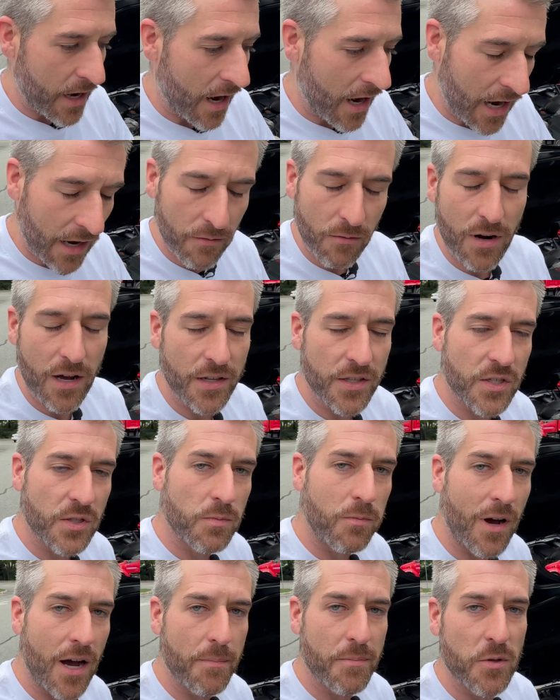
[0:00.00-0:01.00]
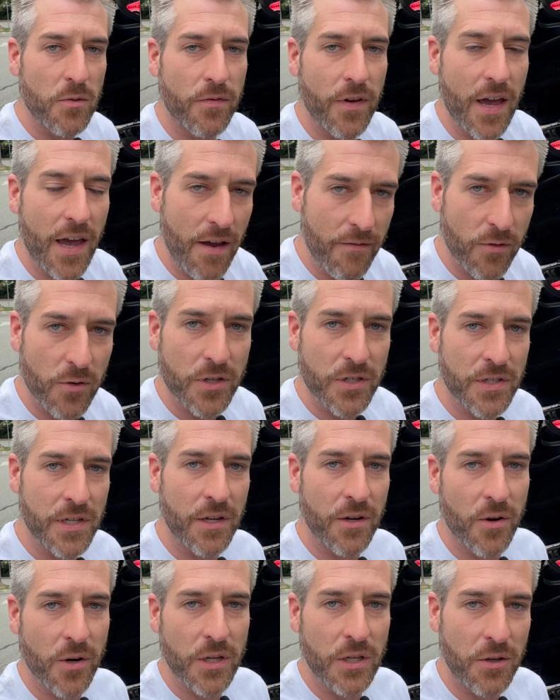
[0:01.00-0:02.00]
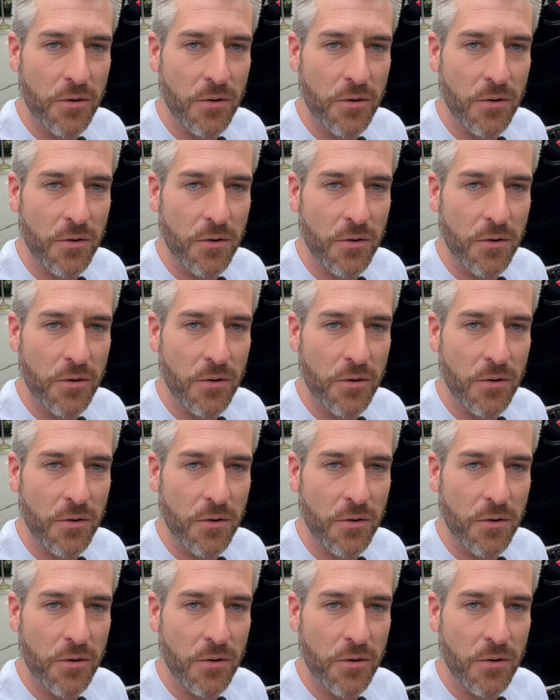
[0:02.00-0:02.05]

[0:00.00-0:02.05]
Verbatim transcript: hot rod swap you've ever seen on